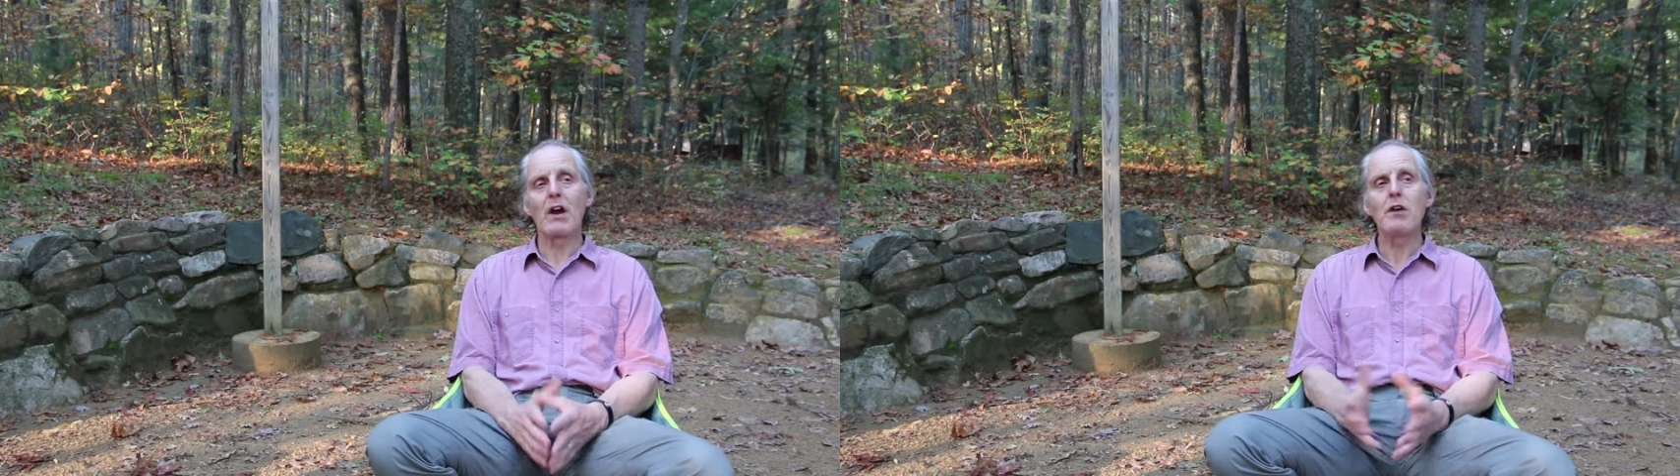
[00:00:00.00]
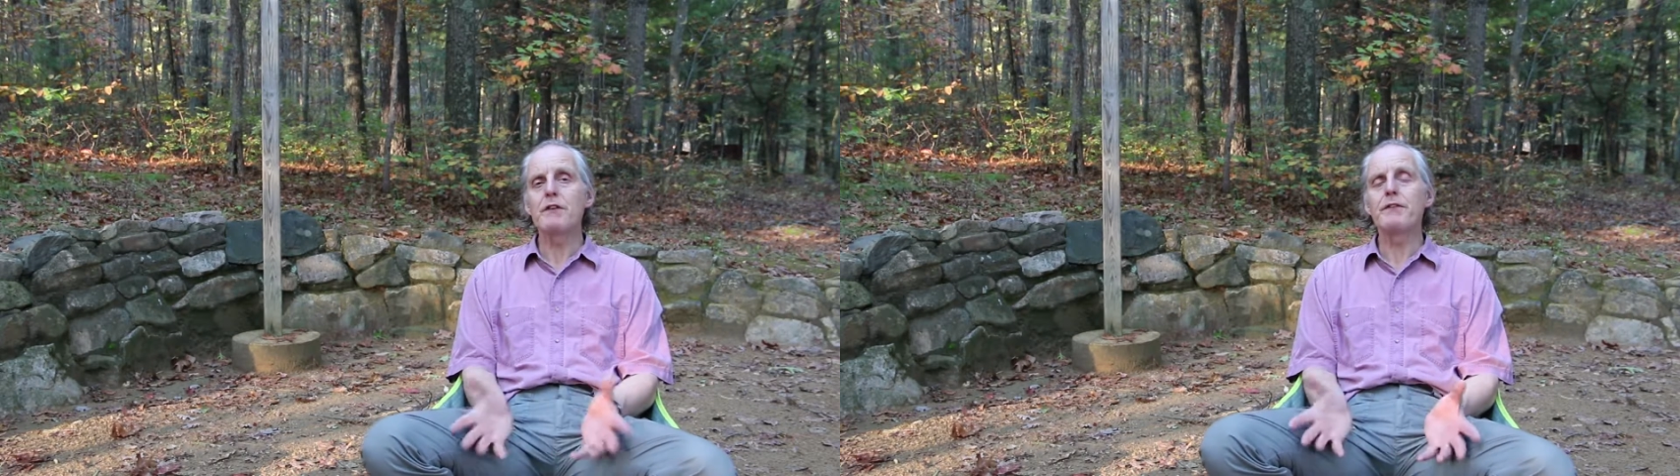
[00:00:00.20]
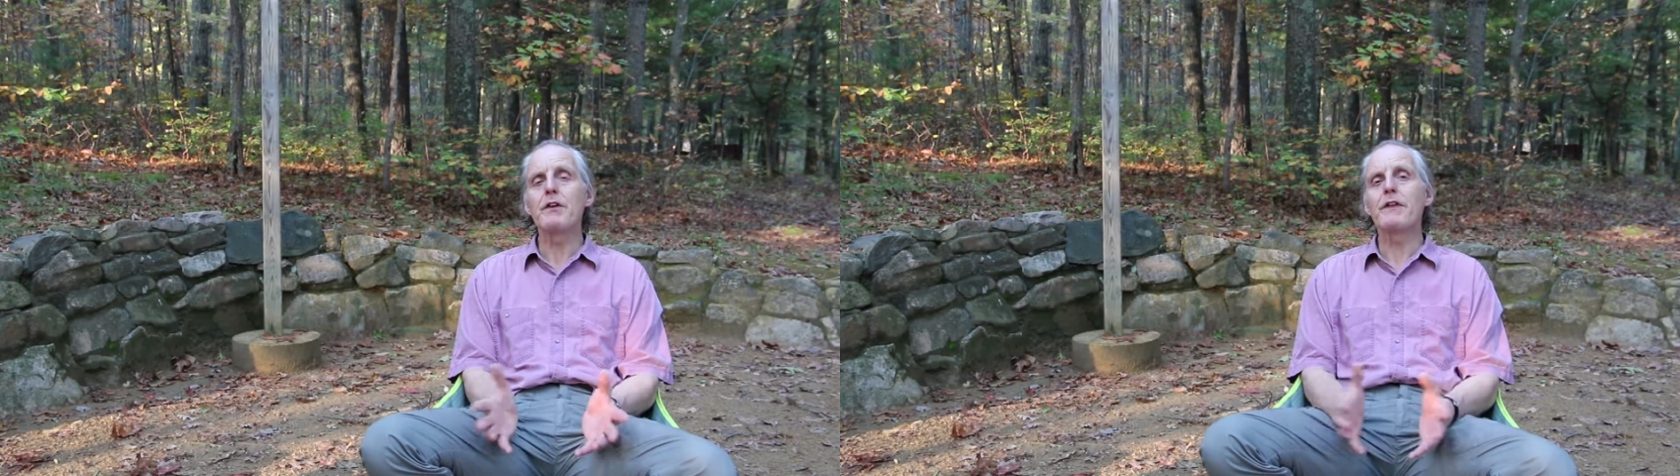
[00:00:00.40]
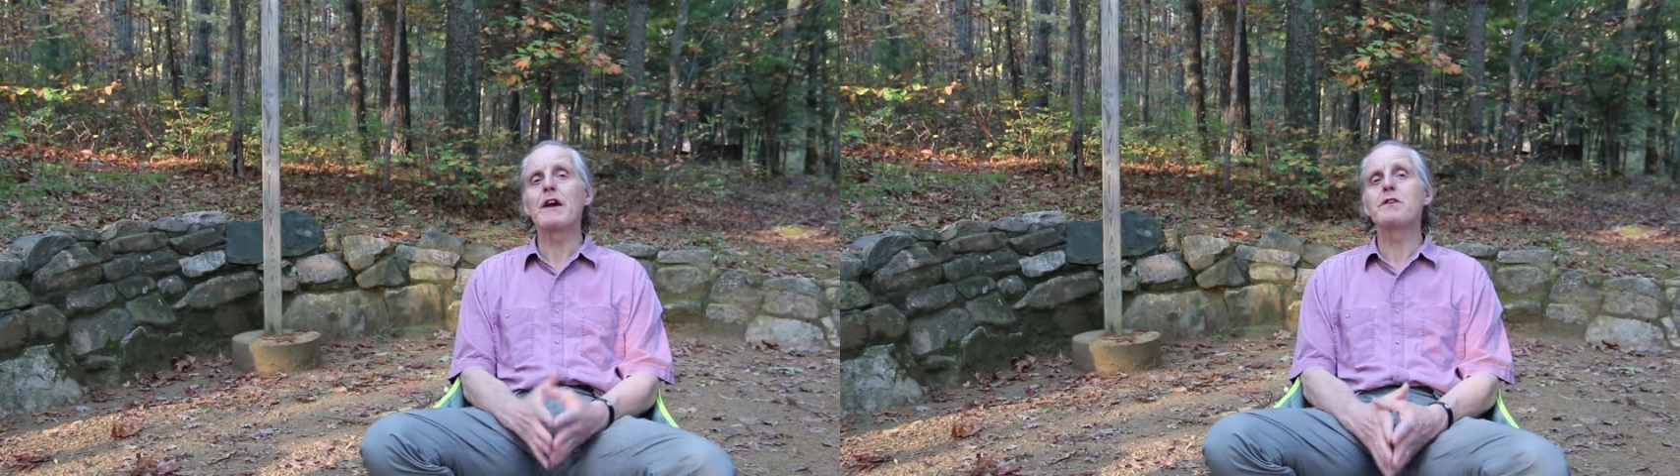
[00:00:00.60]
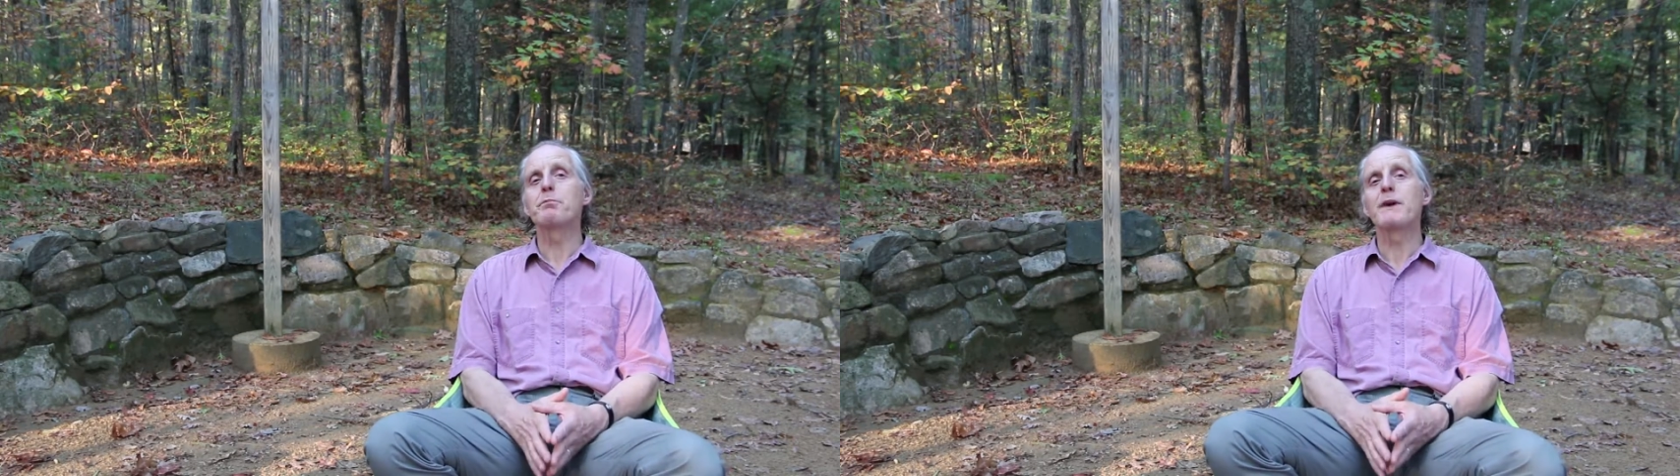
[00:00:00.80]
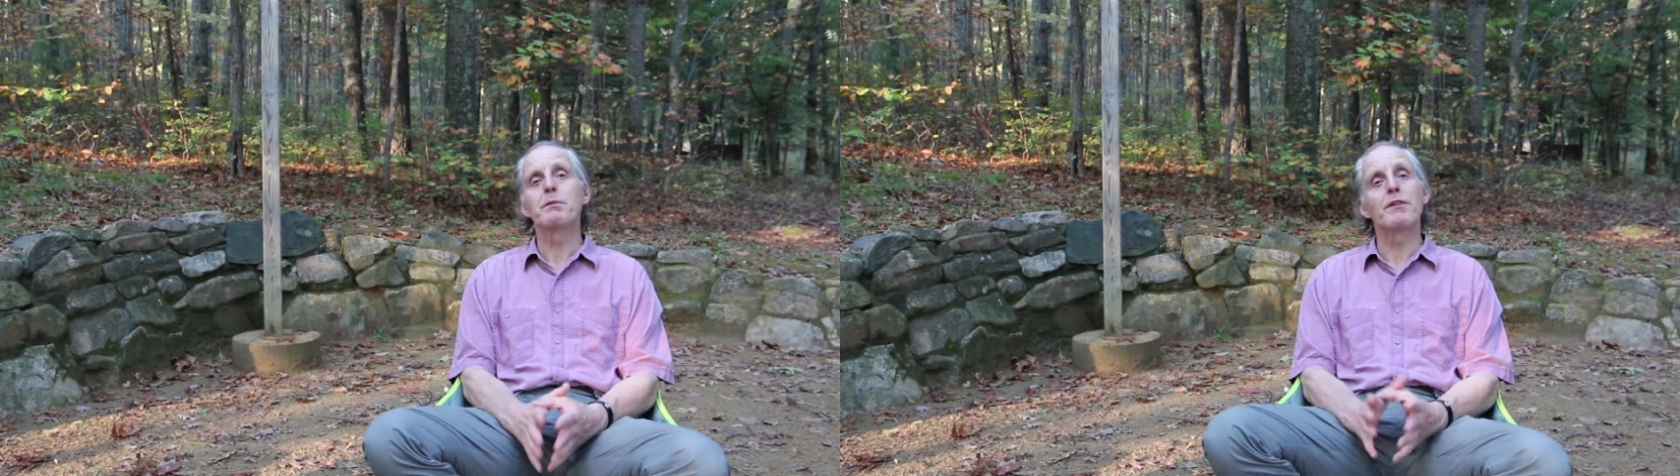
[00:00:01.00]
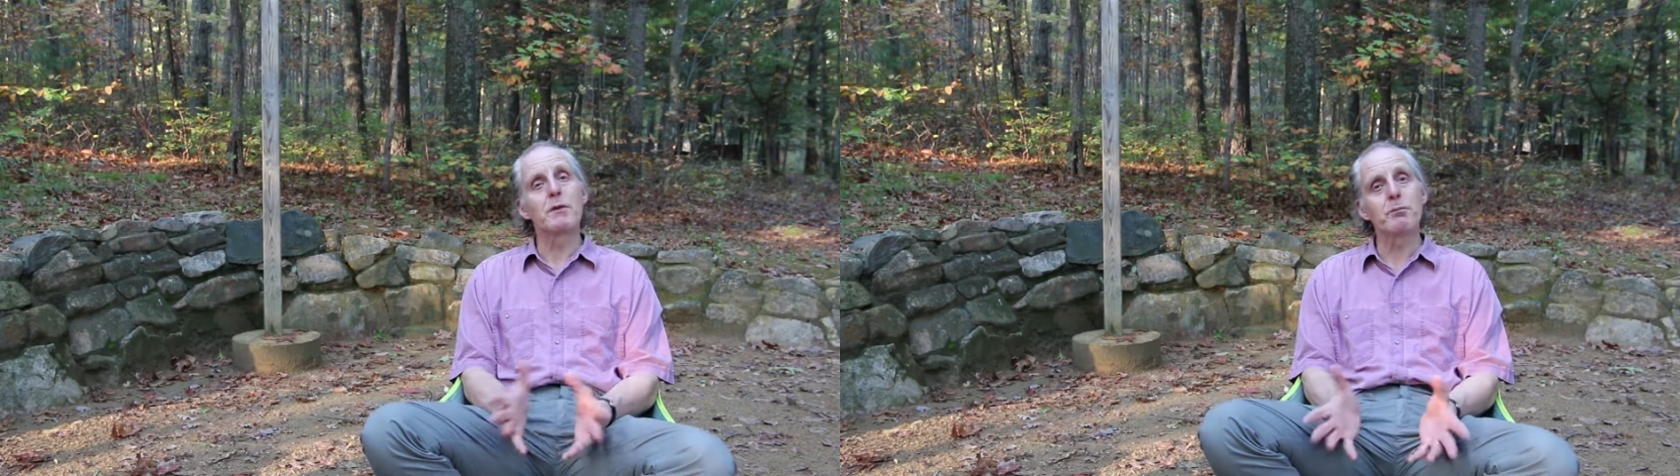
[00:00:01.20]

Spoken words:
Only a few thousand people have